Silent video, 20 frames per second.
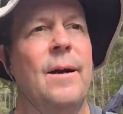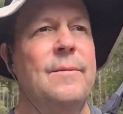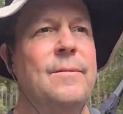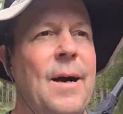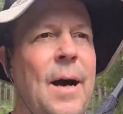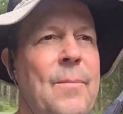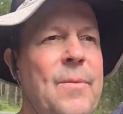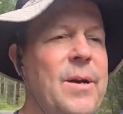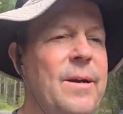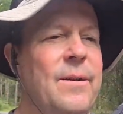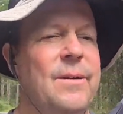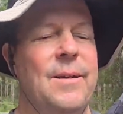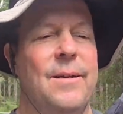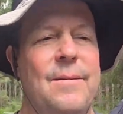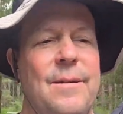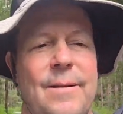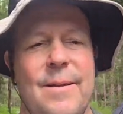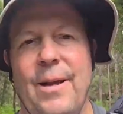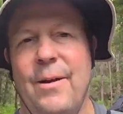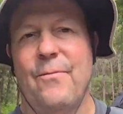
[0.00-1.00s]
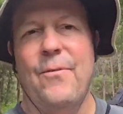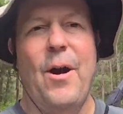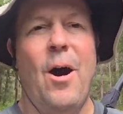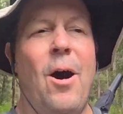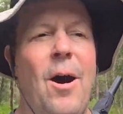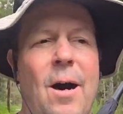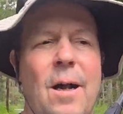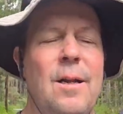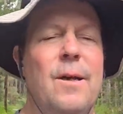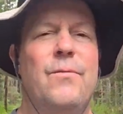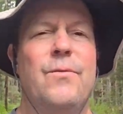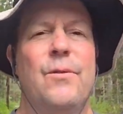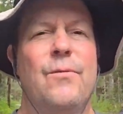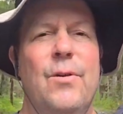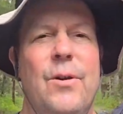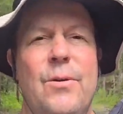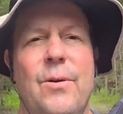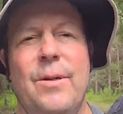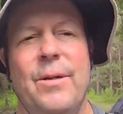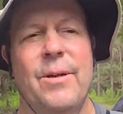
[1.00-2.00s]
I mean, if all of you
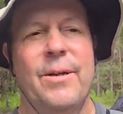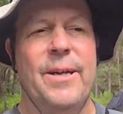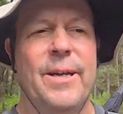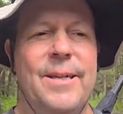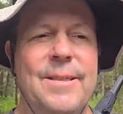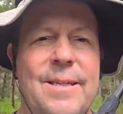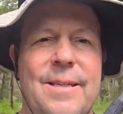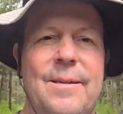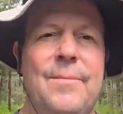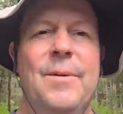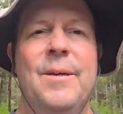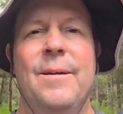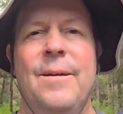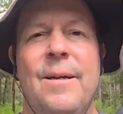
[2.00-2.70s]
vote against him,